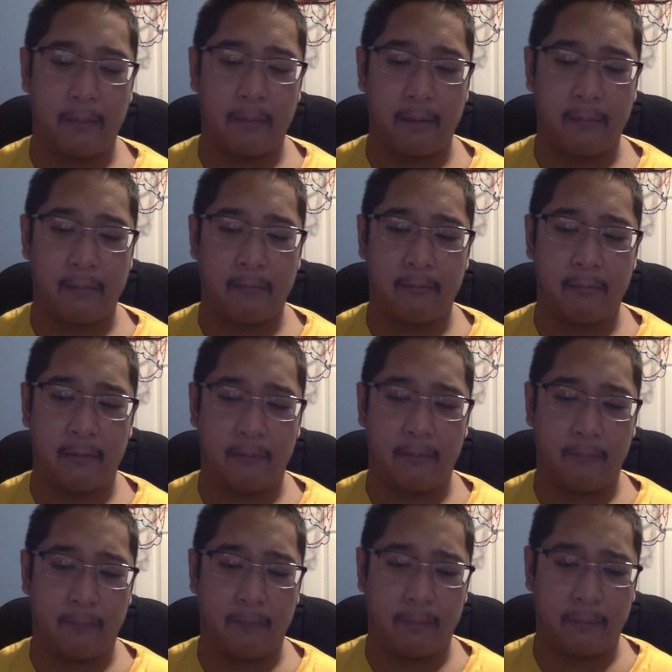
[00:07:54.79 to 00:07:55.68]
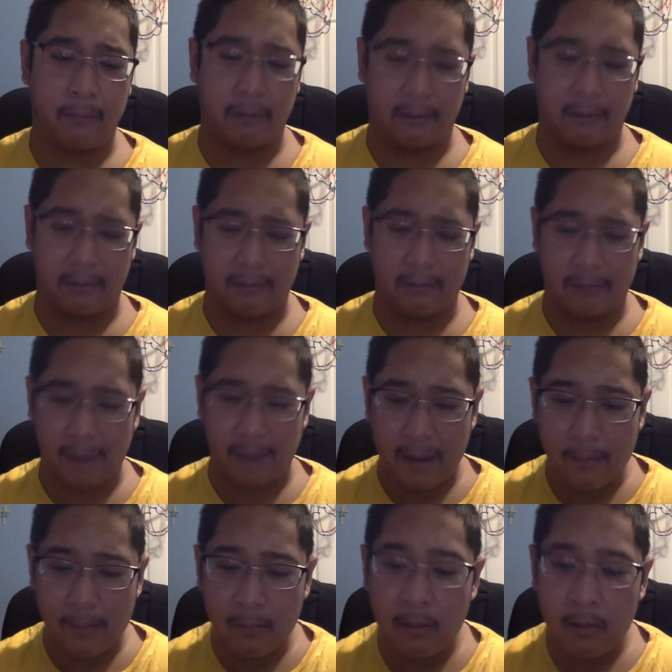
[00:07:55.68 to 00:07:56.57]
page to the particular
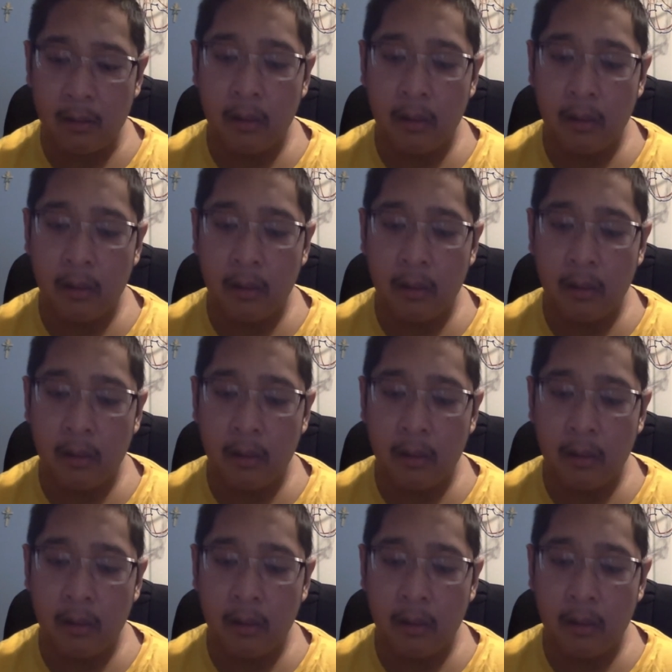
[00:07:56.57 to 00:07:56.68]
game,